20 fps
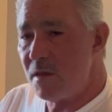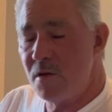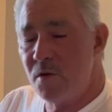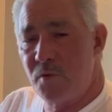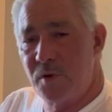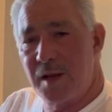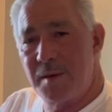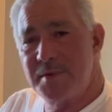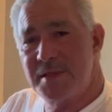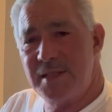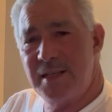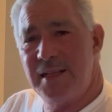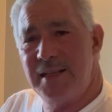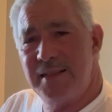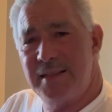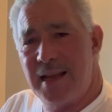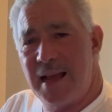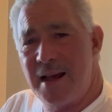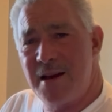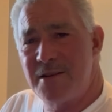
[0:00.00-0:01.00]
When I'm sitting
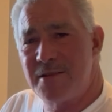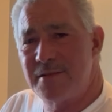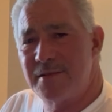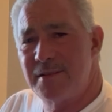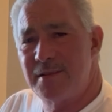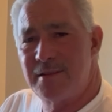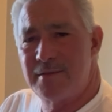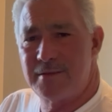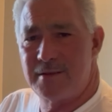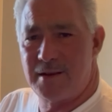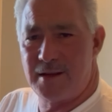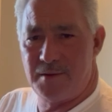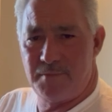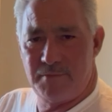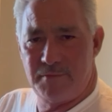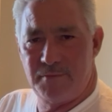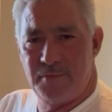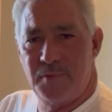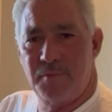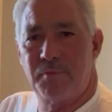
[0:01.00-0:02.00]
down, I'm
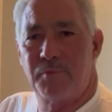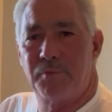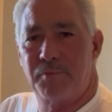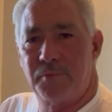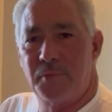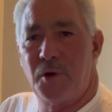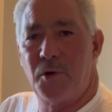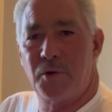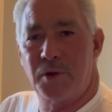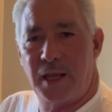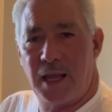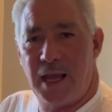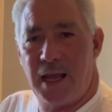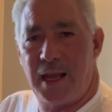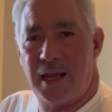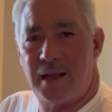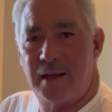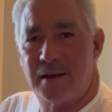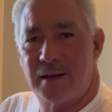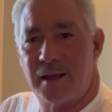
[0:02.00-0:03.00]

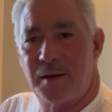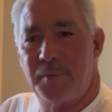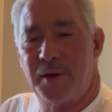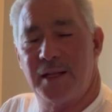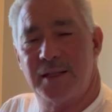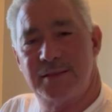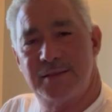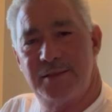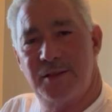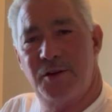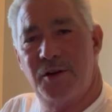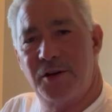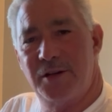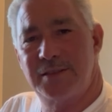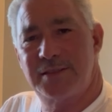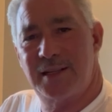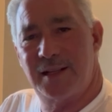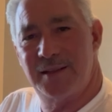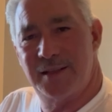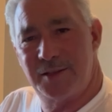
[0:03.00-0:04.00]
okay. I mean, it still
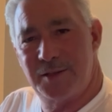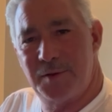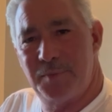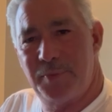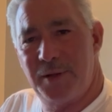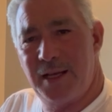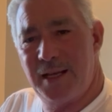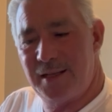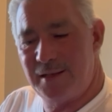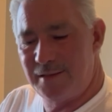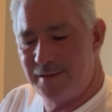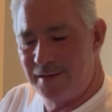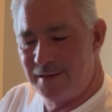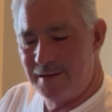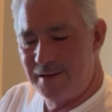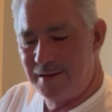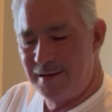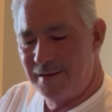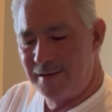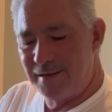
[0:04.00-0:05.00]
hurts a little bit,
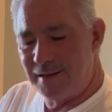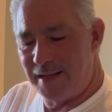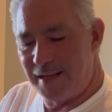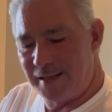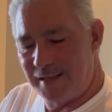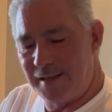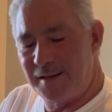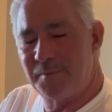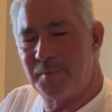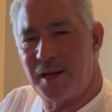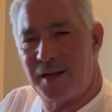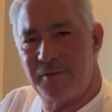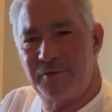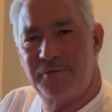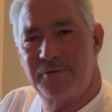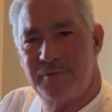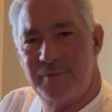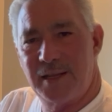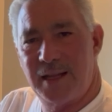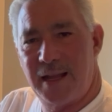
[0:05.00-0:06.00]
like in my
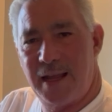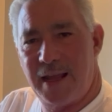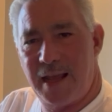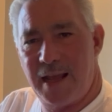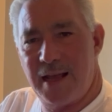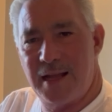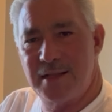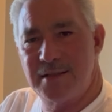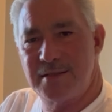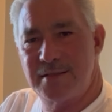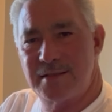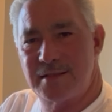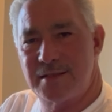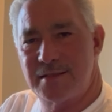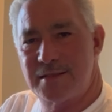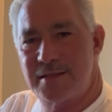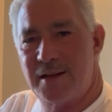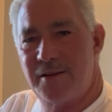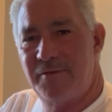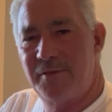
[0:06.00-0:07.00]
hands and
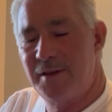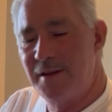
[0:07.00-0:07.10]
stuff,